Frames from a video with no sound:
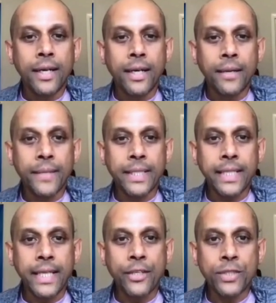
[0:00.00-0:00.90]
uh, in
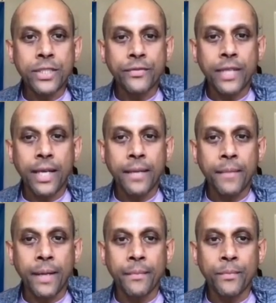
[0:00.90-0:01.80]
the interest of
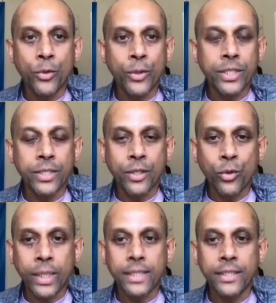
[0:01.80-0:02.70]
time, I'm going to
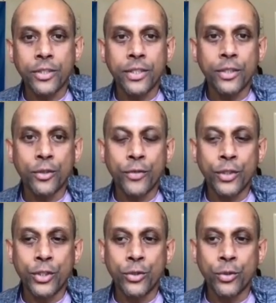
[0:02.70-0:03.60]
quickly turn it
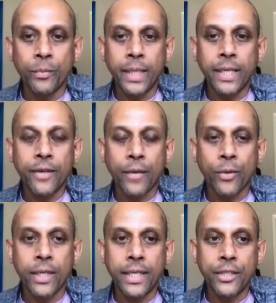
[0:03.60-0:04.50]
over to Umair. I
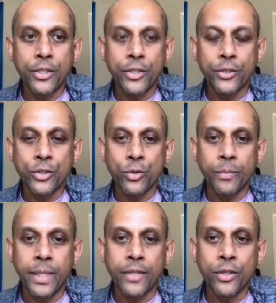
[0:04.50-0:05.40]
want to introduce
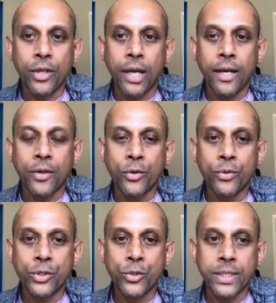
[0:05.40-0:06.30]
Umair, uh,
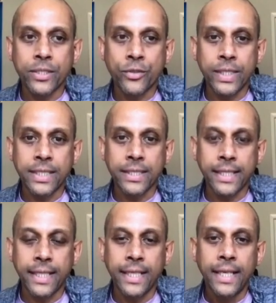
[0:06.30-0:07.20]
who joins us
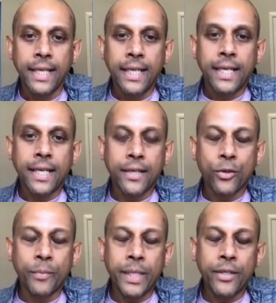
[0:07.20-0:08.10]
recently. Uh,
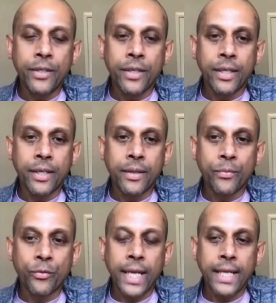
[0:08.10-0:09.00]
Umair
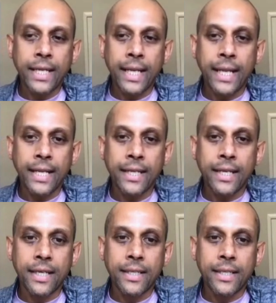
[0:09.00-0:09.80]
uh, ran a